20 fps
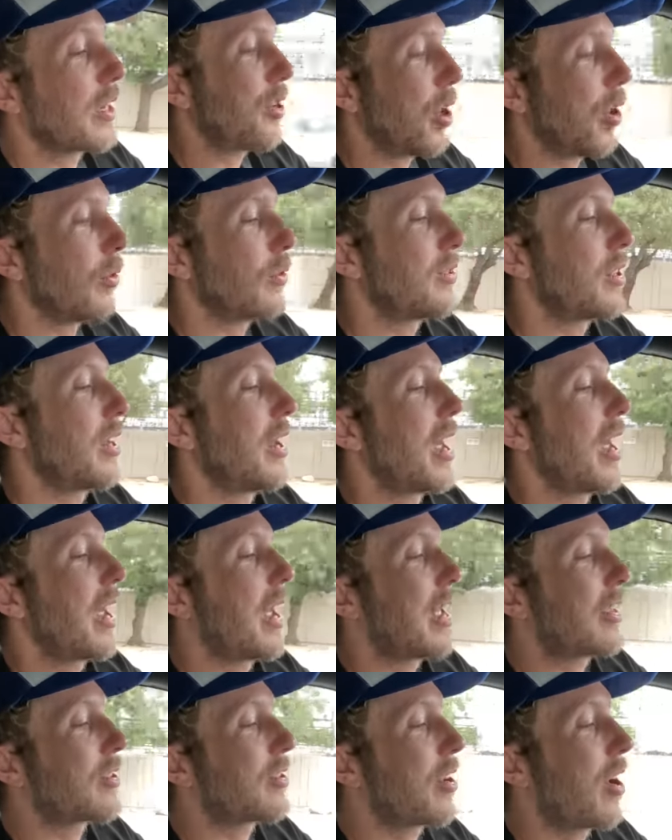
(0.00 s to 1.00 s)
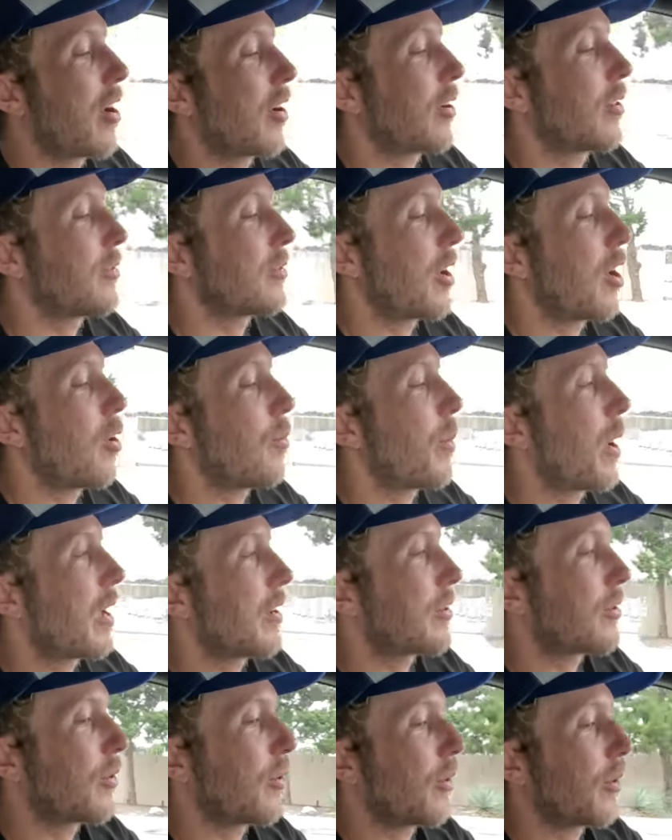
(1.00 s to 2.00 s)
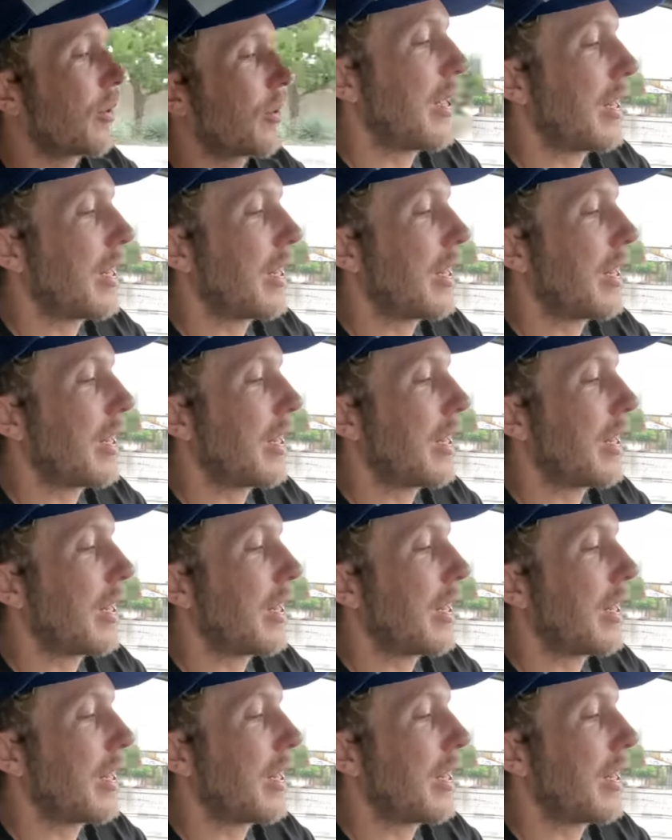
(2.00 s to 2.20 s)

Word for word: known today as tacos el pastor,